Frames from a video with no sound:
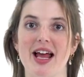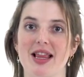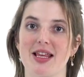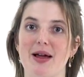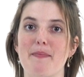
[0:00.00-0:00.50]

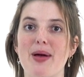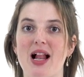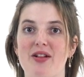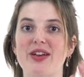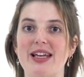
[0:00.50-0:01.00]
at the
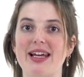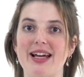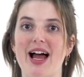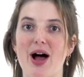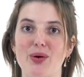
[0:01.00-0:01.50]
pelvic
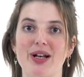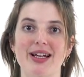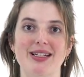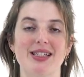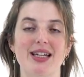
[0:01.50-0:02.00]

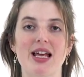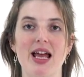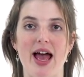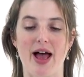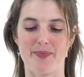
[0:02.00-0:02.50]
outlet,
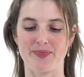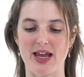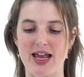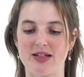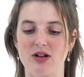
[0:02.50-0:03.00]
um,
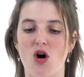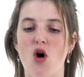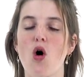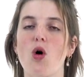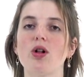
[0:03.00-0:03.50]
it
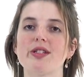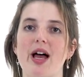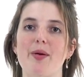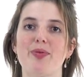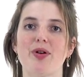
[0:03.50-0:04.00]
holds
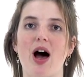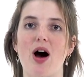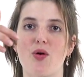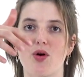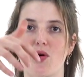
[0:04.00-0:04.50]
up
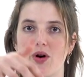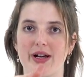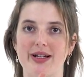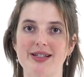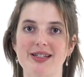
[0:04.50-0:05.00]
our
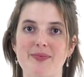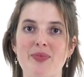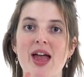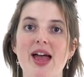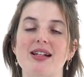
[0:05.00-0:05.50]
organs.
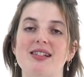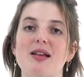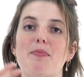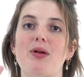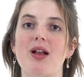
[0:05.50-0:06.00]
It
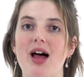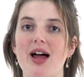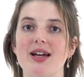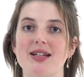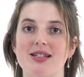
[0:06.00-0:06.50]

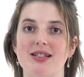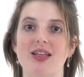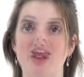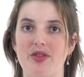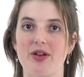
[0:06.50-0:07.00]
supplies
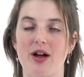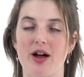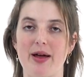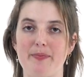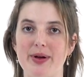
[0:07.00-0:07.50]
the
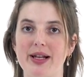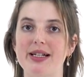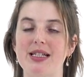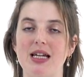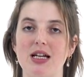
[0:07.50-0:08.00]

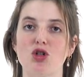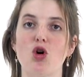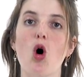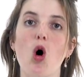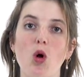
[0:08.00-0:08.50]
ability to
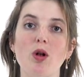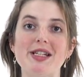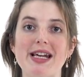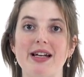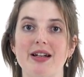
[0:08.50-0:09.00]
hold
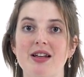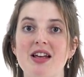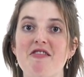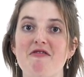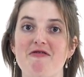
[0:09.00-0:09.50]
in
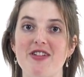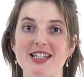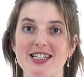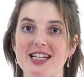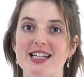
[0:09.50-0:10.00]

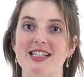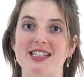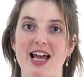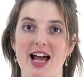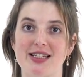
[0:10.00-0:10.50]
feces,
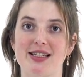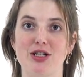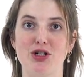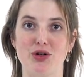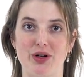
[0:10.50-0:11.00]
gas,
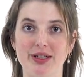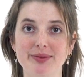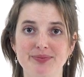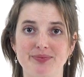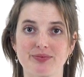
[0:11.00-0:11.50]
and urine,